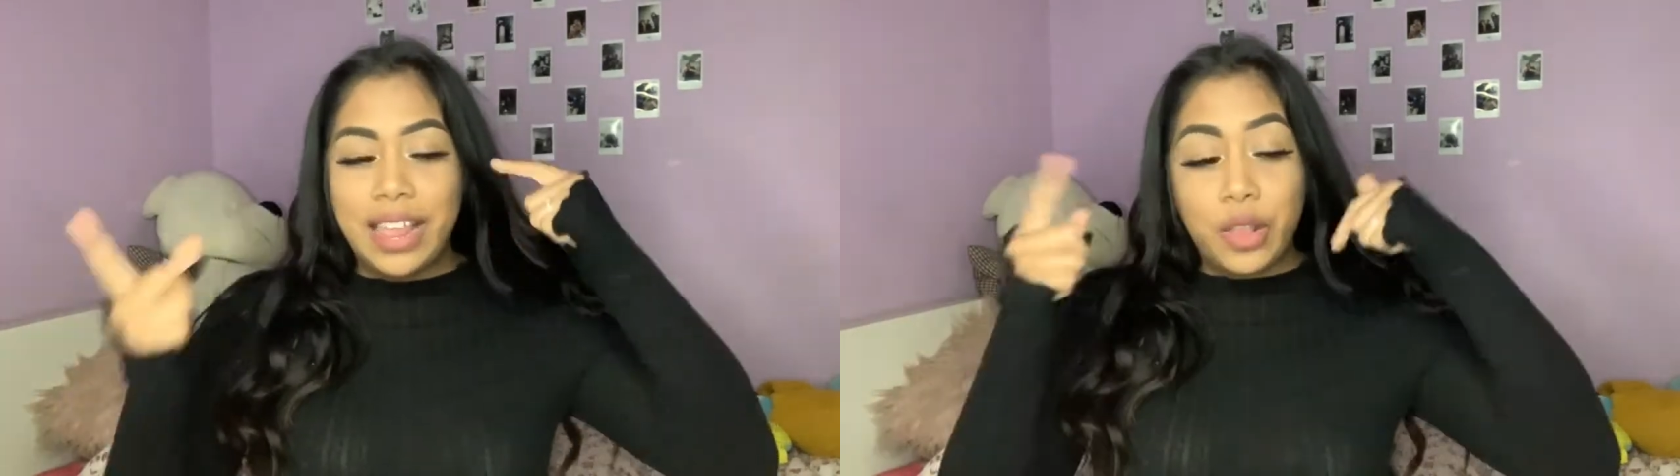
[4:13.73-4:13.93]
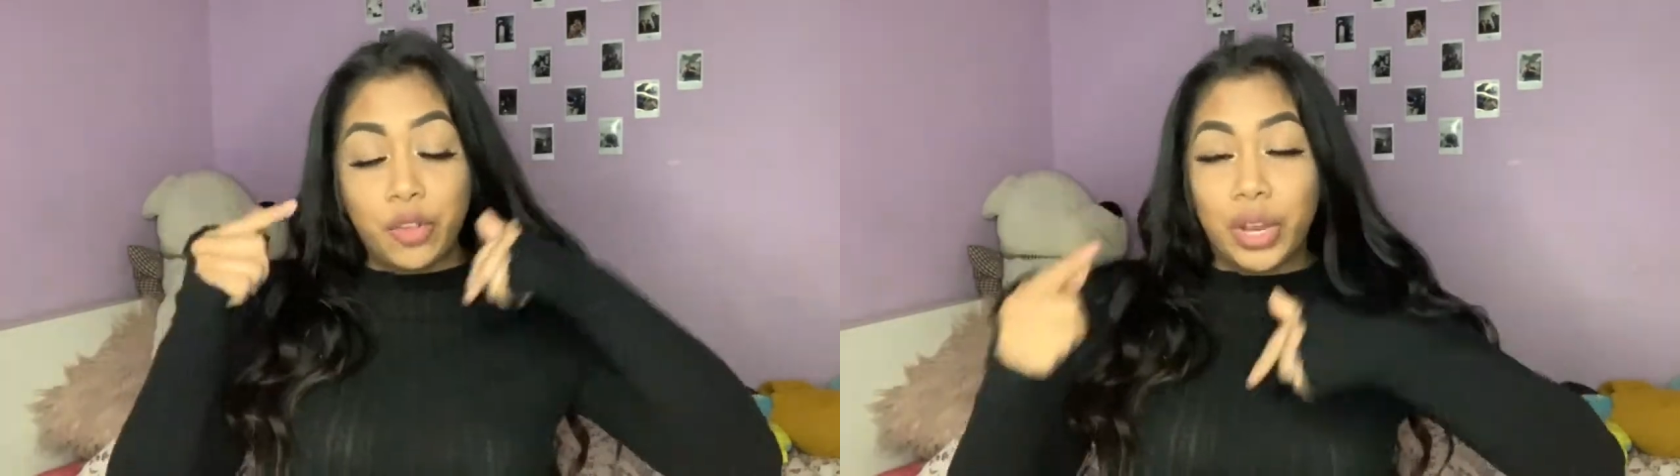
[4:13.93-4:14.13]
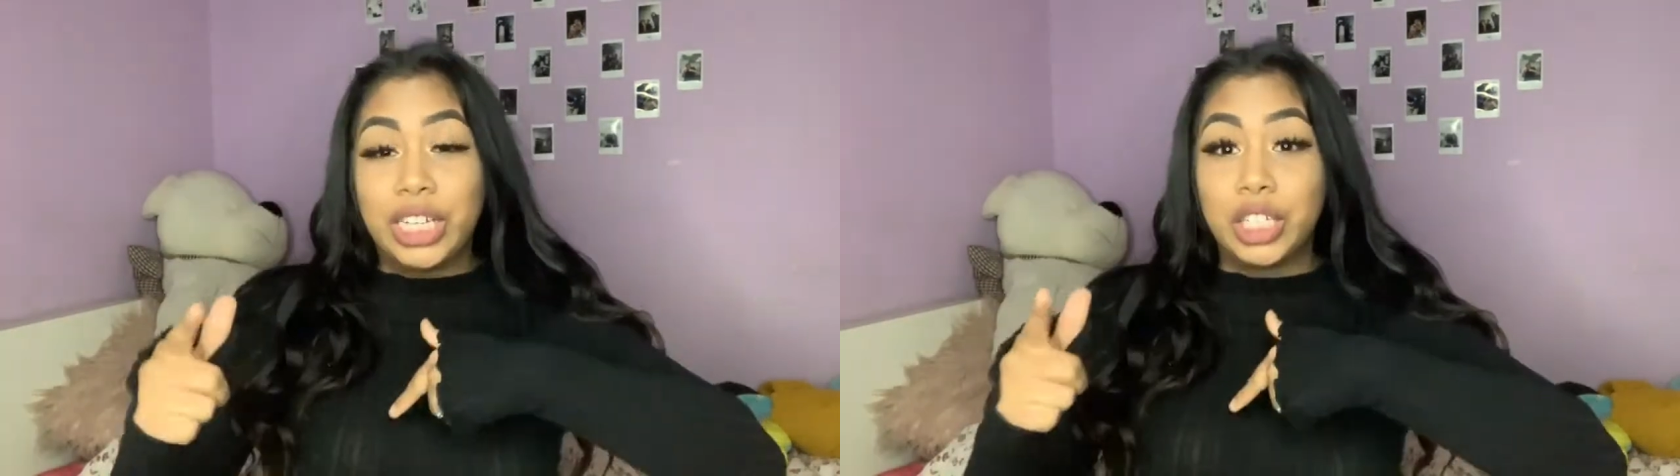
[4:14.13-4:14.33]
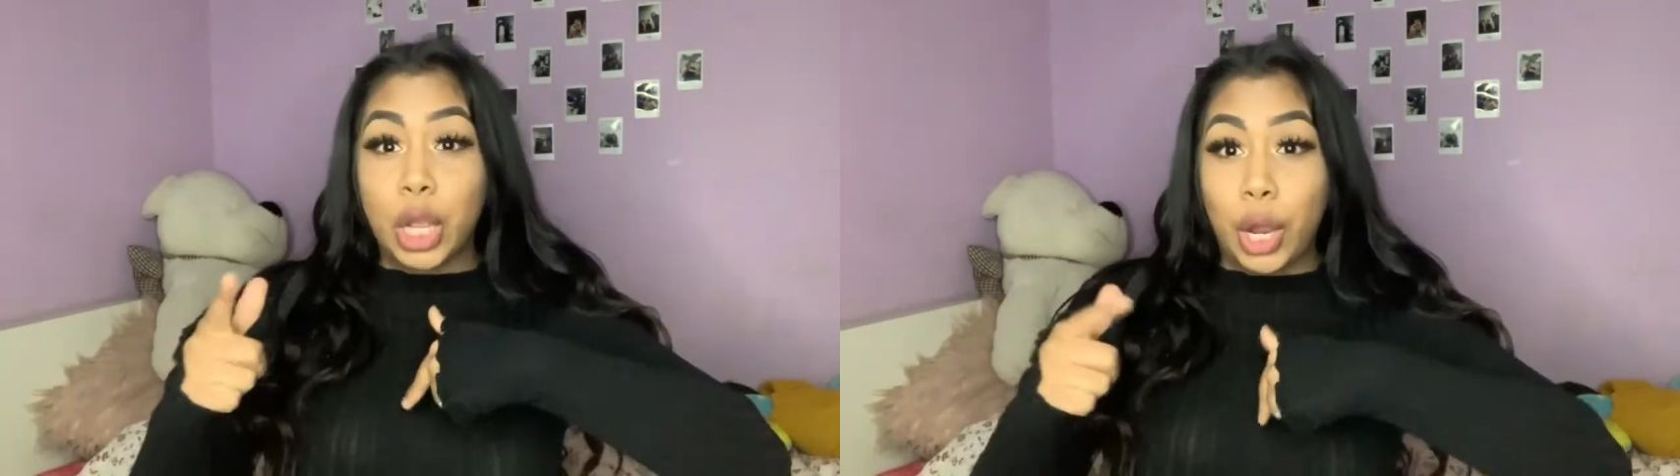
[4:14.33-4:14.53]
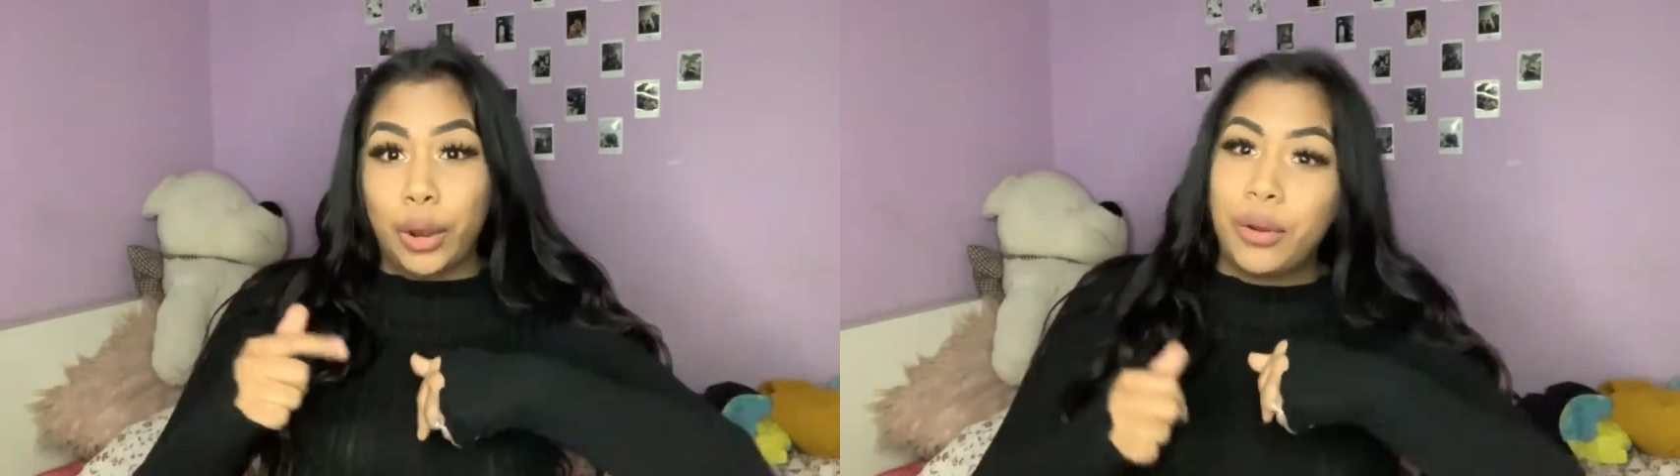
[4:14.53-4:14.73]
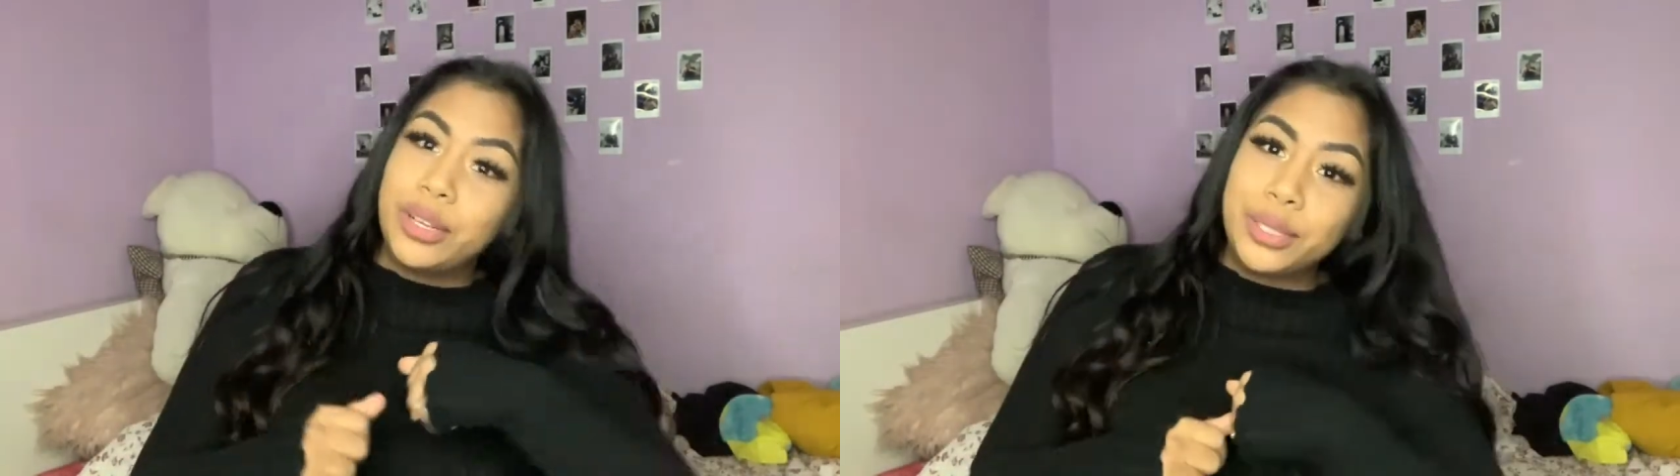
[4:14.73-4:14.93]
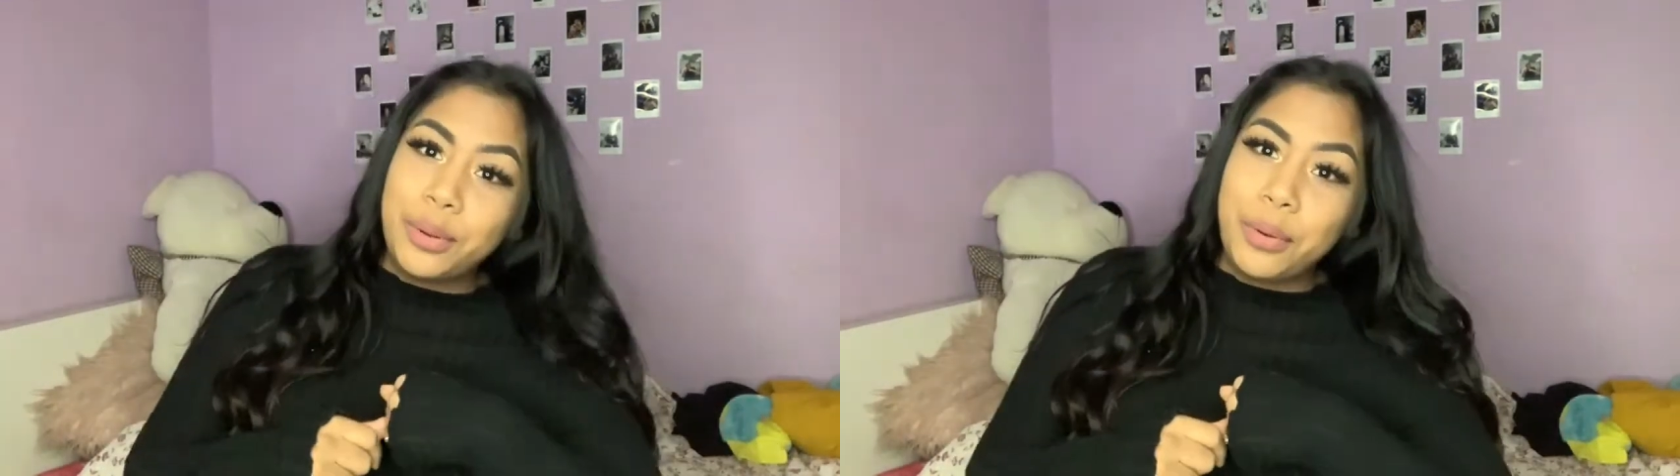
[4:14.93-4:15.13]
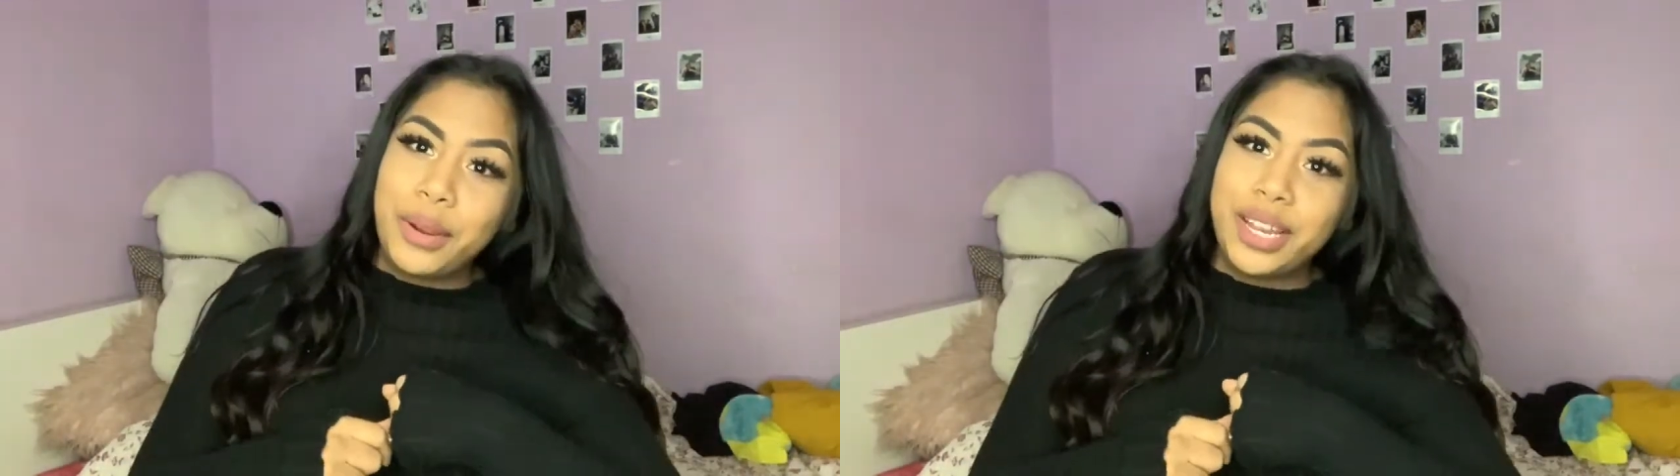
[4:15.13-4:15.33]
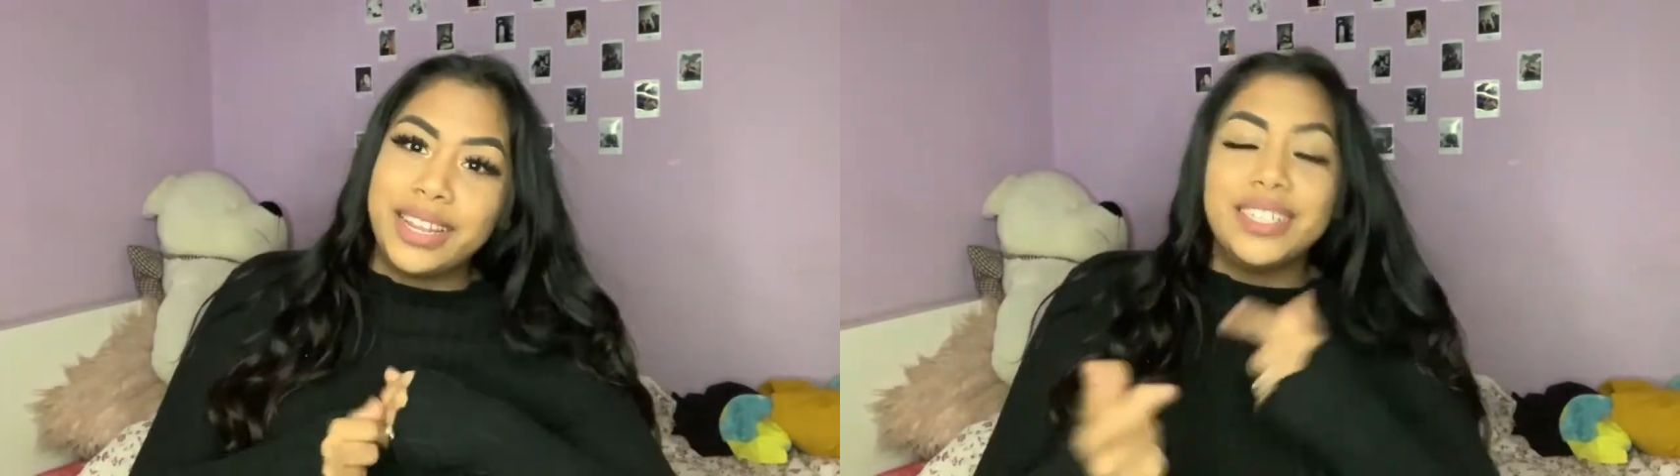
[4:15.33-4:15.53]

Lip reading: and screenshotted her story